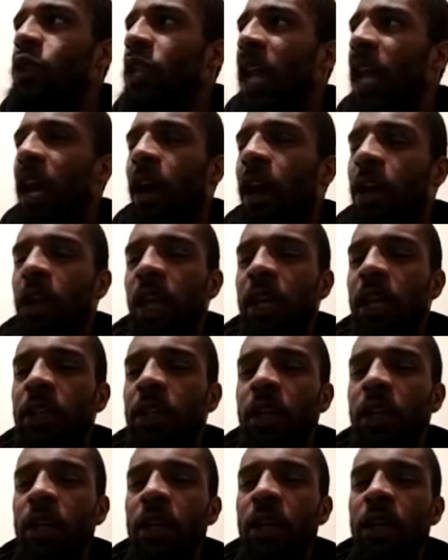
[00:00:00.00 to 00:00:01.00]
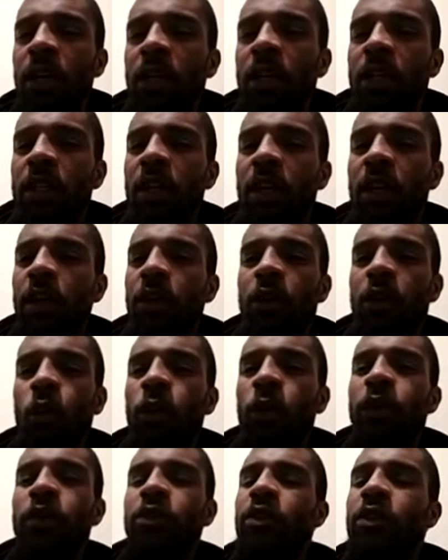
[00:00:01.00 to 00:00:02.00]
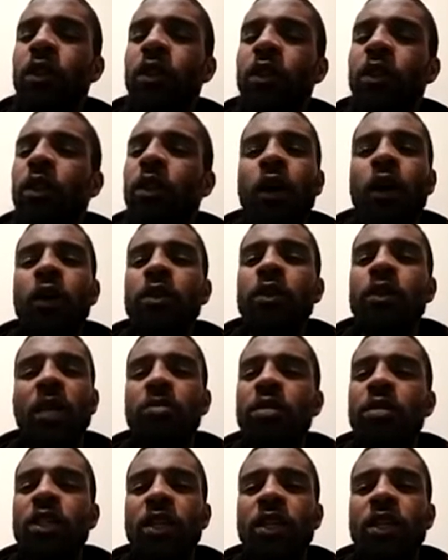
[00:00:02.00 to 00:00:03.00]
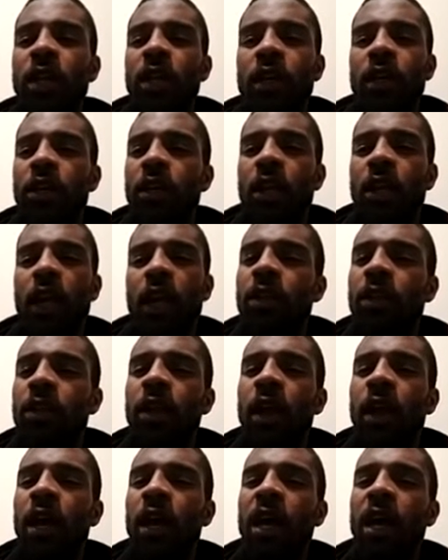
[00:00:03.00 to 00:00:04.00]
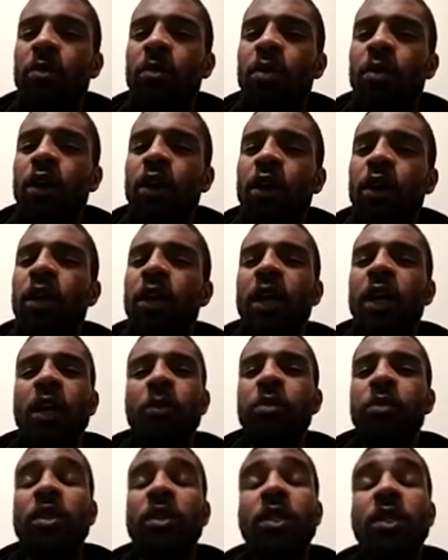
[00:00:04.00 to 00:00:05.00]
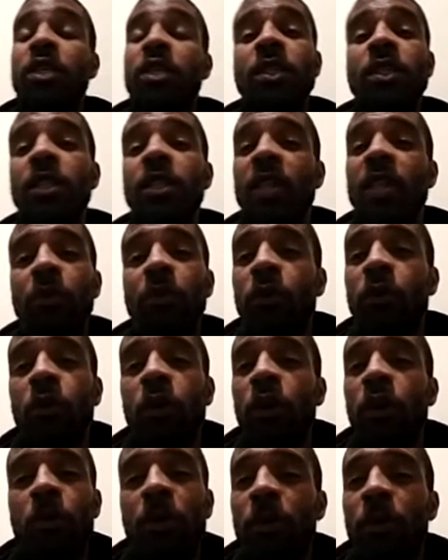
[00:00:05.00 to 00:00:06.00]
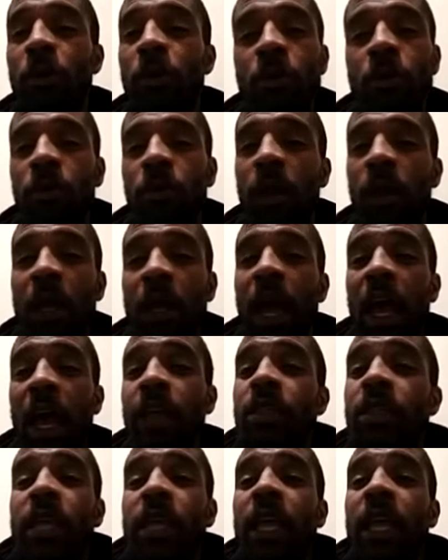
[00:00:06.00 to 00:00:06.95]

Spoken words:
that on like the windows of their car type shit, and you're like, nah, bro. But this is the type of world people, and it's like